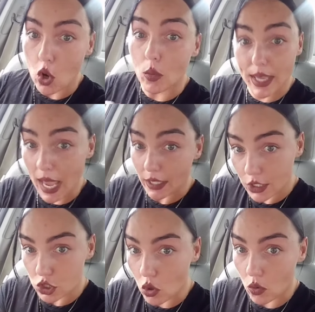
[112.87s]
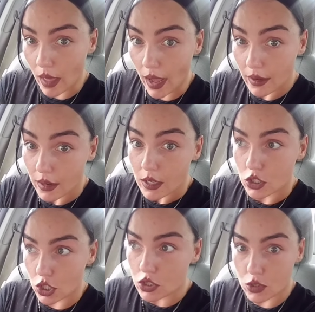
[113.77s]
We can control that,
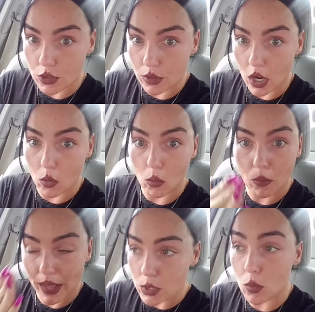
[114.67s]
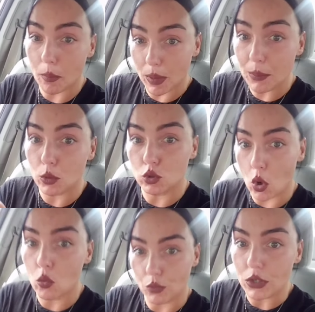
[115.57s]
just so you know. That's what people
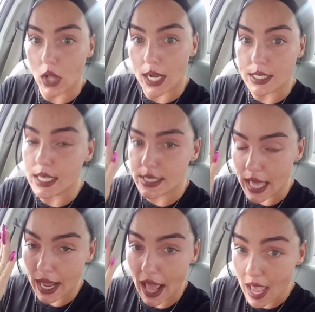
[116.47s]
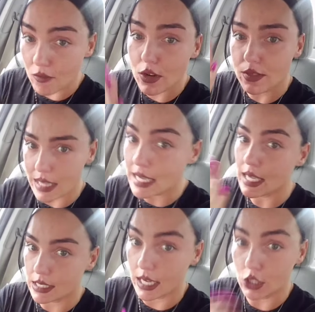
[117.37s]
don't realize, is that everything
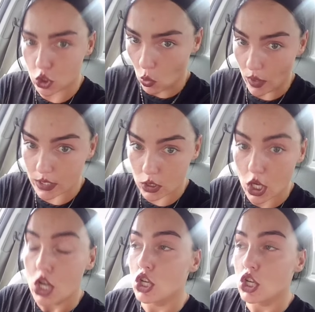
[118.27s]
is a choice.